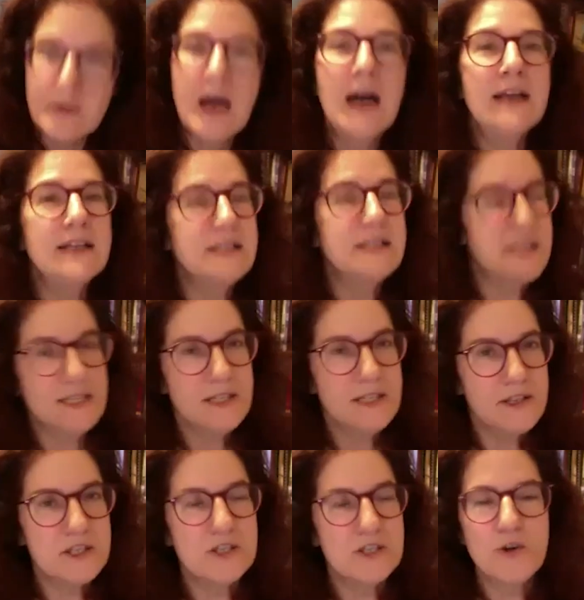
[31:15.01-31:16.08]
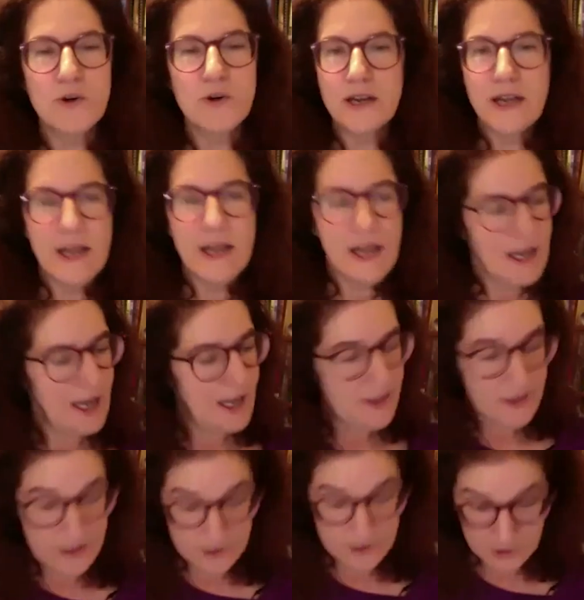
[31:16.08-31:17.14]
guidance into the story and then to